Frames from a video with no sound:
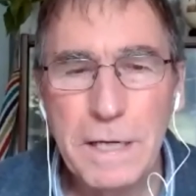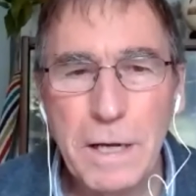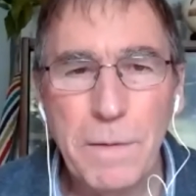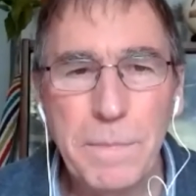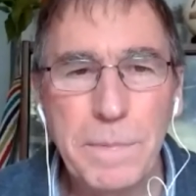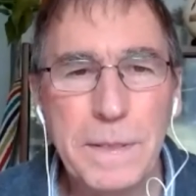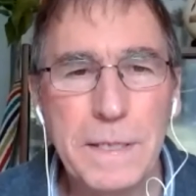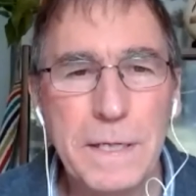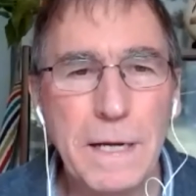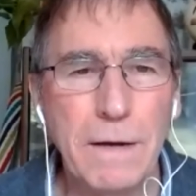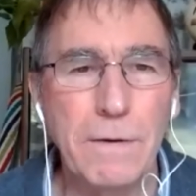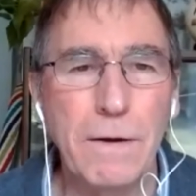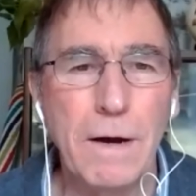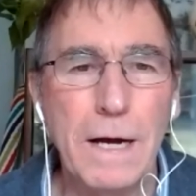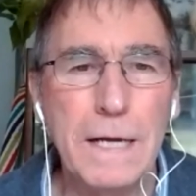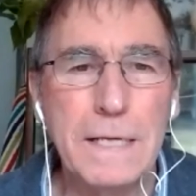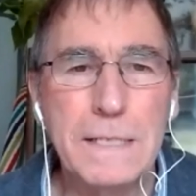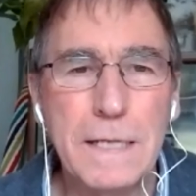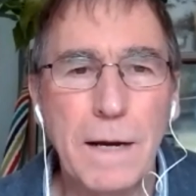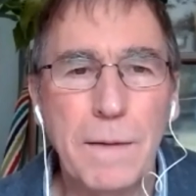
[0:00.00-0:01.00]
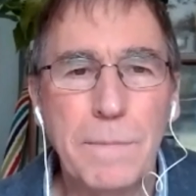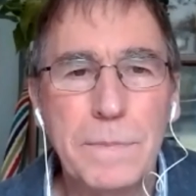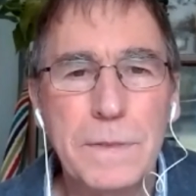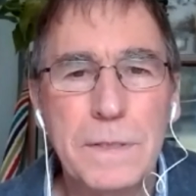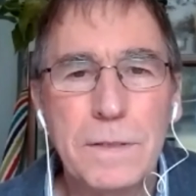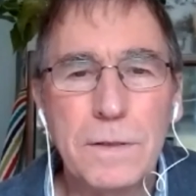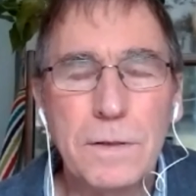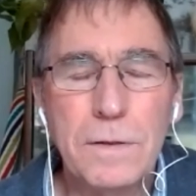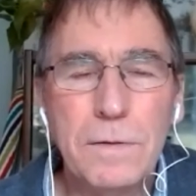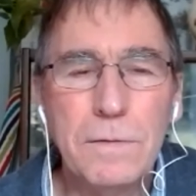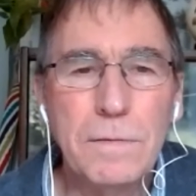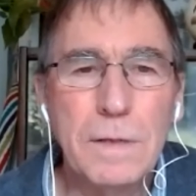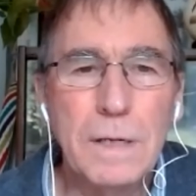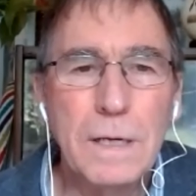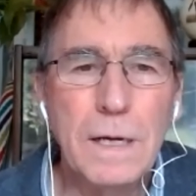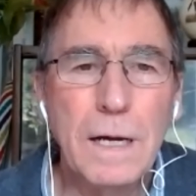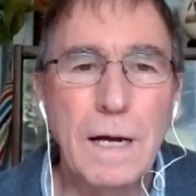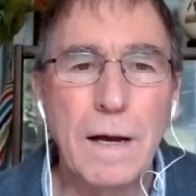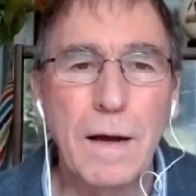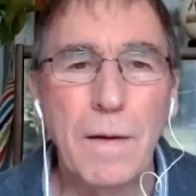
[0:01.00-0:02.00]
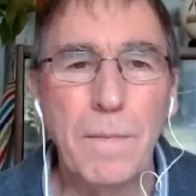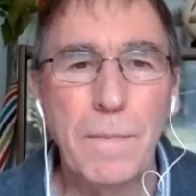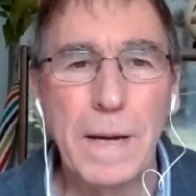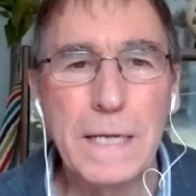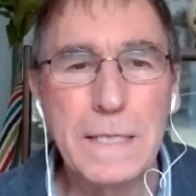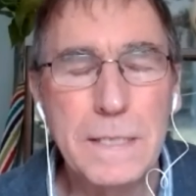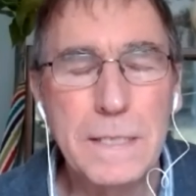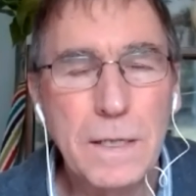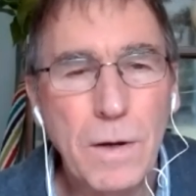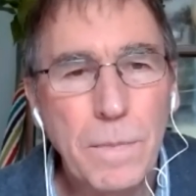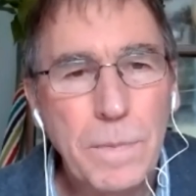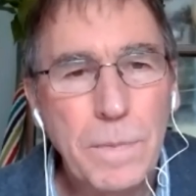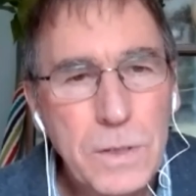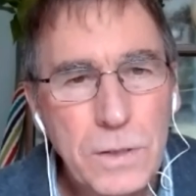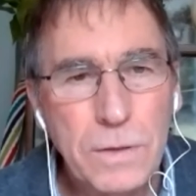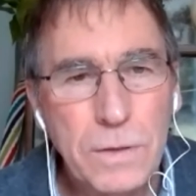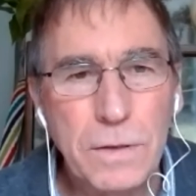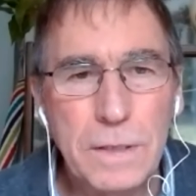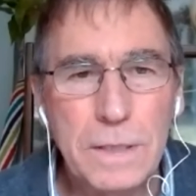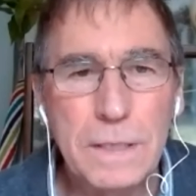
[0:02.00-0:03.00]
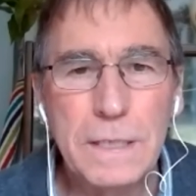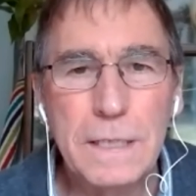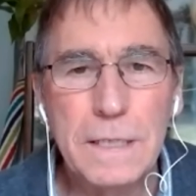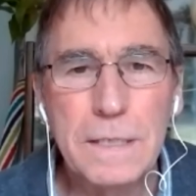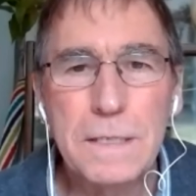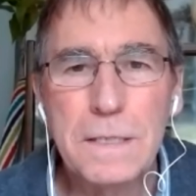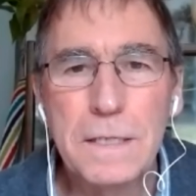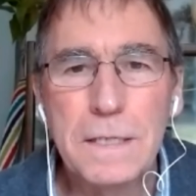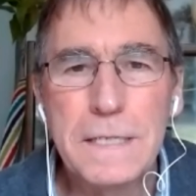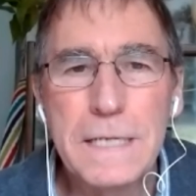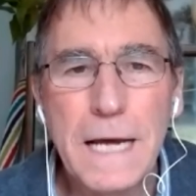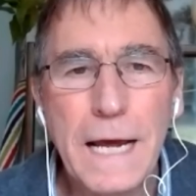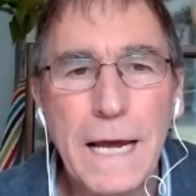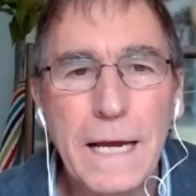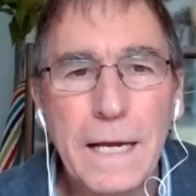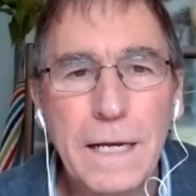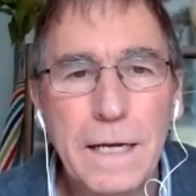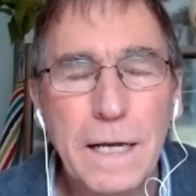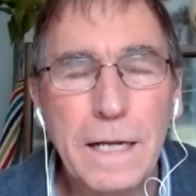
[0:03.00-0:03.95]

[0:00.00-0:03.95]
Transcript: opened our eyes up to amazing opportunities today.